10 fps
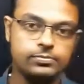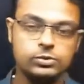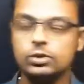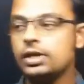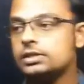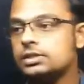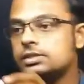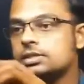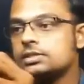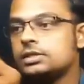So let's
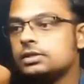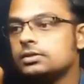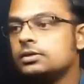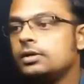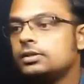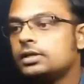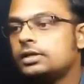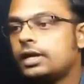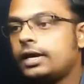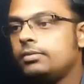discuss here. The
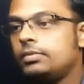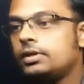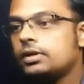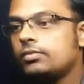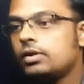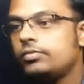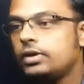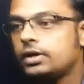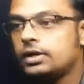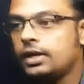time interval we
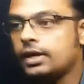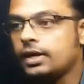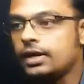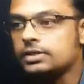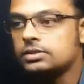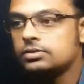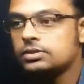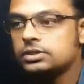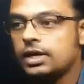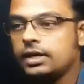are taken as
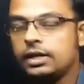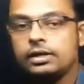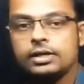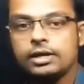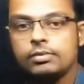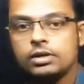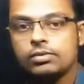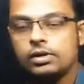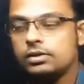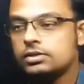starting time
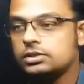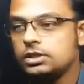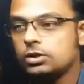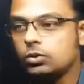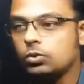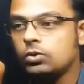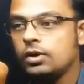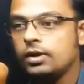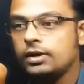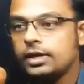interval 0.
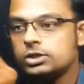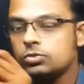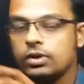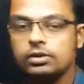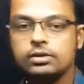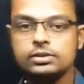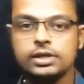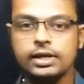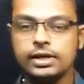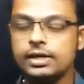Next one,
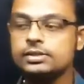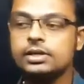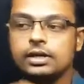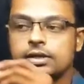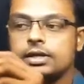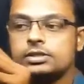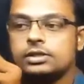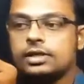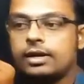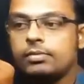say it as the next
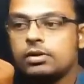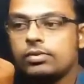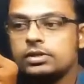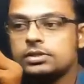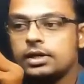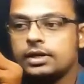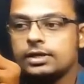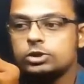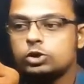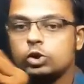time interval is set
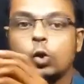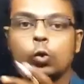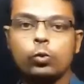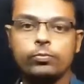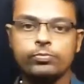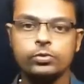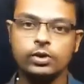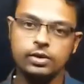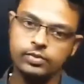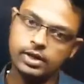as tau.
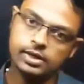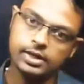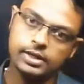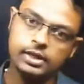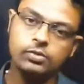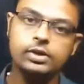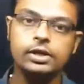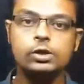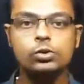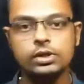Okay, we can write t1,
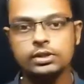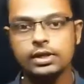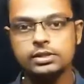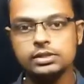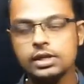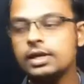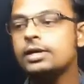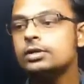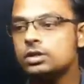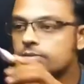t2, t3, etc.
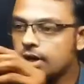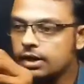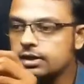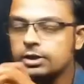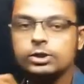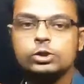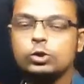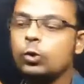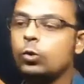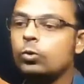So I'm writing here
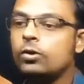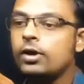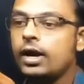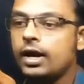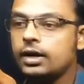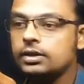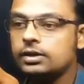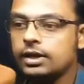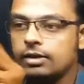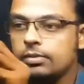tau. Another
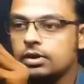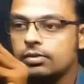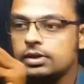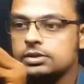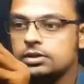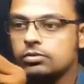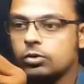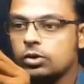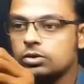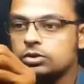time interval is here
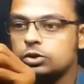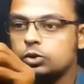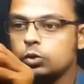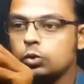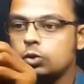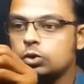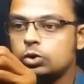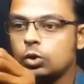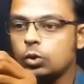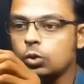what? 2
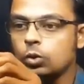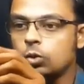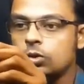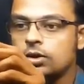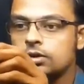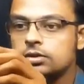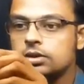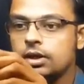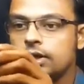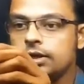tau,
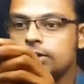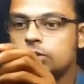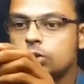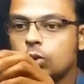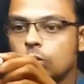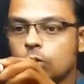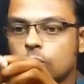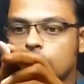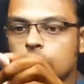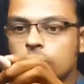3
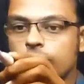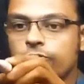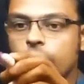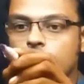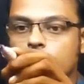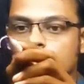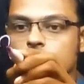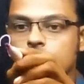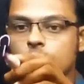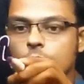tau, 4
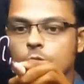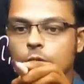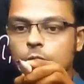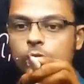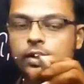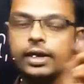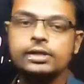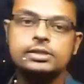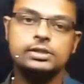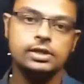tau,
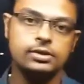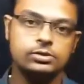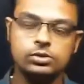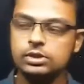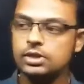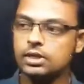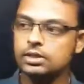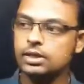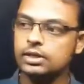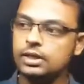etc. So these are
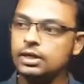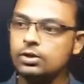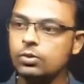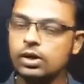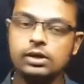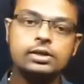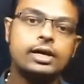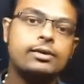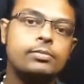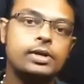the equal
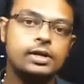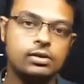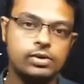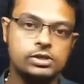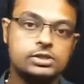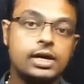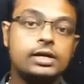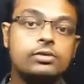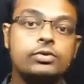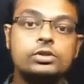time interval
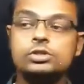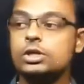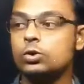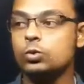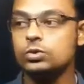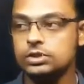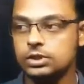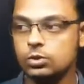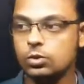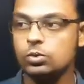starting with 0,
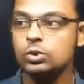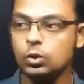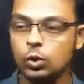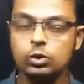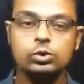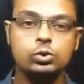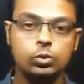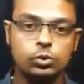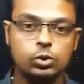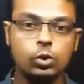0, tau,
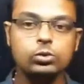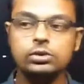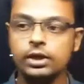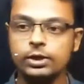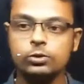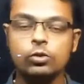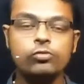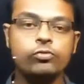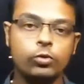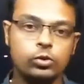2 tau, 3 tau,
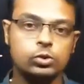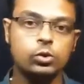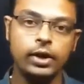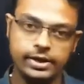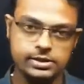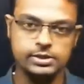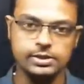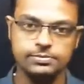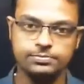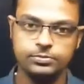4 tau, etc.
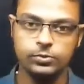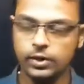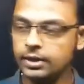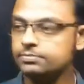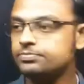Okay.